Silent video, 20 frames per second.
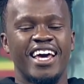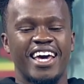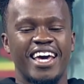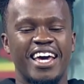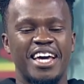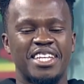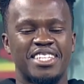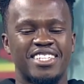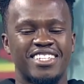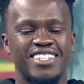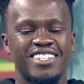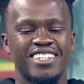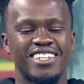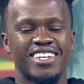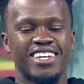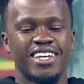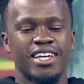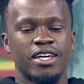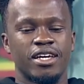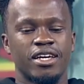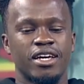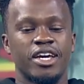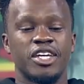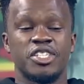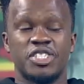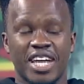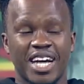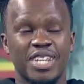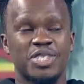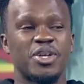it's
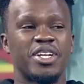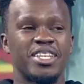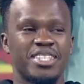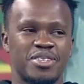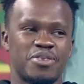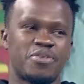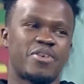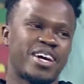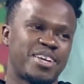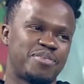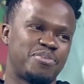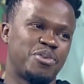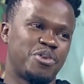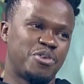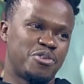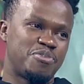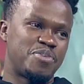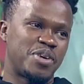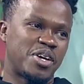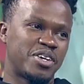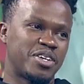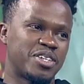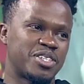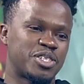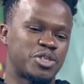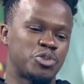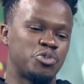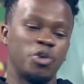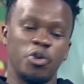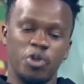actually the right move,
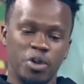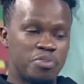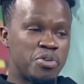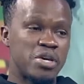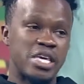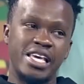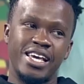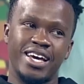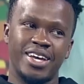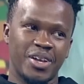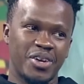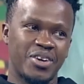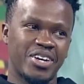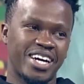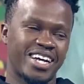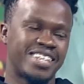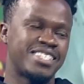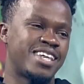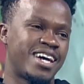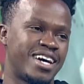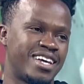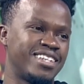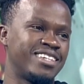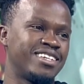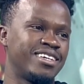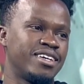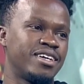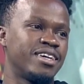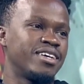because we will be here longer than